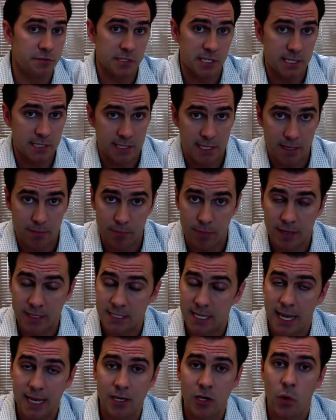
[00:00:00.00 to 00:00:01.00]

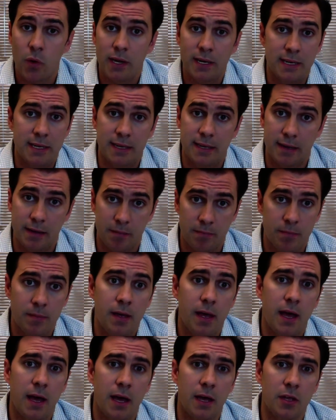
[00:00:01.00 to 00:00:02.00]
ZTeamBiz. I had no idea.
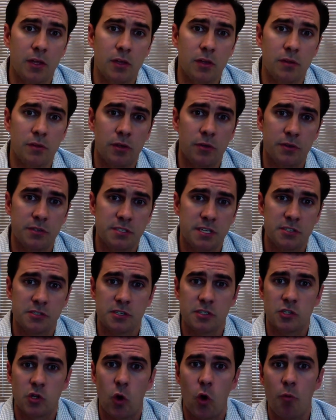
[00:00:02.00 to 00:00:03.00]
You
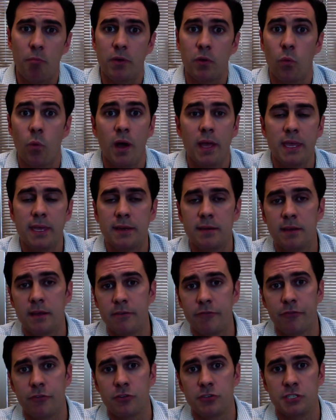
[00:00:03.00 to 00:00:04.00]
essentially told me what you
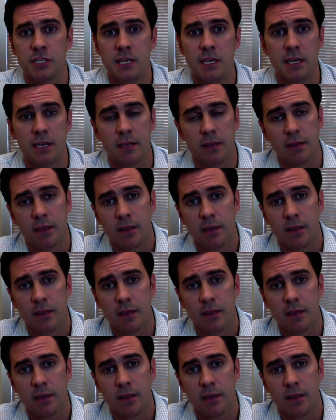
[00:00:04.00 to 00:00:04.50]
did for Zeke,